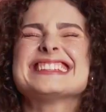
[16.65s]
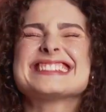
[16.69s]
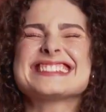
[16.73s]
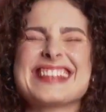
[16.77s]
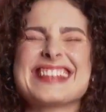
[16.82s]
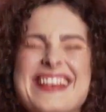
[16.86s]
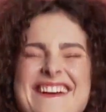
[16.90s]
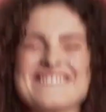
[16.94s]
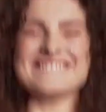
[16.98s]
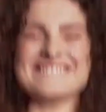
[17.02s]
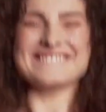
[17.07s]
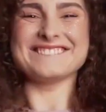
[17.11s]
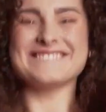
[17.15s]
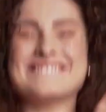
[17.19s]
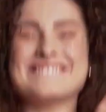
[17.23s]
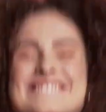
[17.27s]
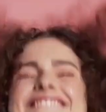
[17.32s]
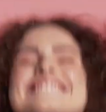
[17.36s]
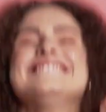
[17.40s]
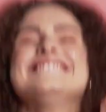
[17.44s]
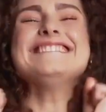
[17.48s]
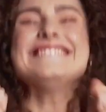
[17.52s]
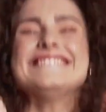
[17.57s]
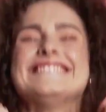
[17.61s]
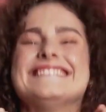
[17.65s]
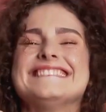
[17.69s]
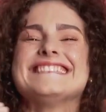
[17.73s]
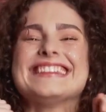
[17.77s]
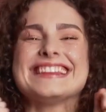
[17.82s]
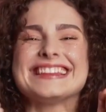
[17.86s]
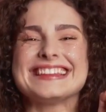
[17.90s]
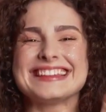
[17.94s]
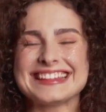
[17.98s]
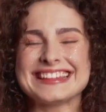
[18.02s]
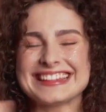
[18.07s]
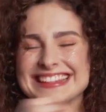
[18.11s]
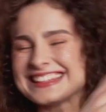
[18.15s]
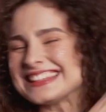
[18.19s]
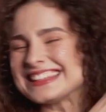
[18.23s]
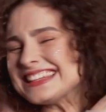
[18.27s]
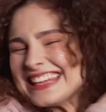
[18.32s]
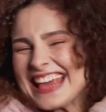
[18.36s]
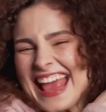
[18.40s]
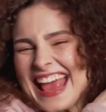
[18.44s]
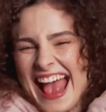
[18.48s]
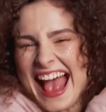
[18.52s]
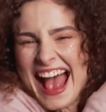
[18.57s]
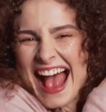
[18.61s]
Today, we have something
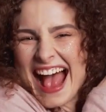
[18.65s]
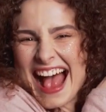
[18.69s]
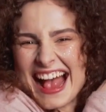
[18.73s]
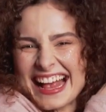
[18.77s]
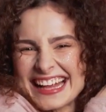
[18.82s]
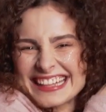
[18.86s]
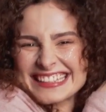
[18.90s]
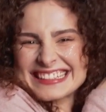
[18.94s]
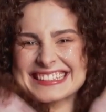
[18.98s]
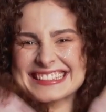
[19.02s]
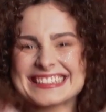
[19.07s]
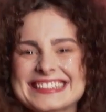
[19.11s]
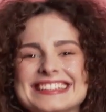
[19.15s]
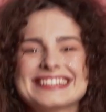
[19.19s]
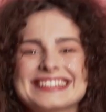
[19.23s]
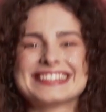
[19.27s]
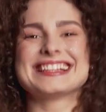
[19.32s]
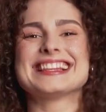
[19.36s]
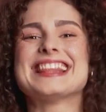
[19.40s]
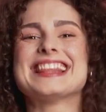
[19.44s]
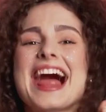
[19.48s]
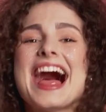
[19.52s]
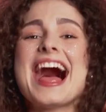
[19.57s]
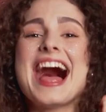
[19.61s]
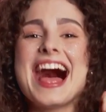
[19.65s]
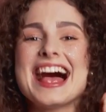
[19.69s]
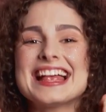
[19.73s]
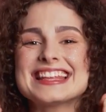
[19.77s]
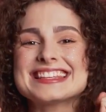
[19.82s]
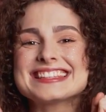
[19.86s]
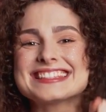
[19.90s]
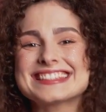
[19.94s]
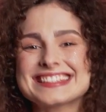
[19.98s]
truly extraordinary in store for you.